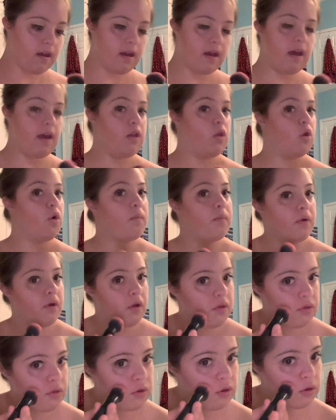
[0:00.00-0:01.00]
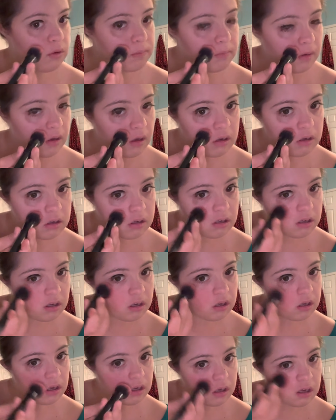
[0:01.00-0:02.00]
I don't put too much,
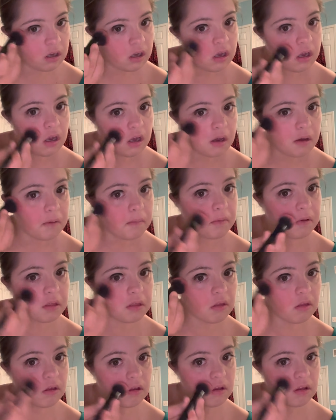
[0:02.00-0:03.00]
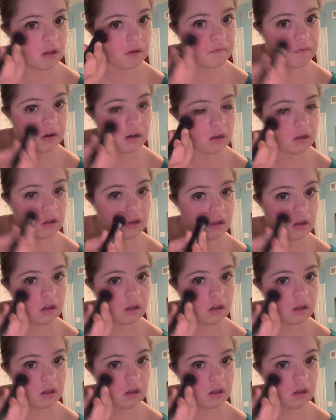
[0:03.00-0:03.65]
but still enough on.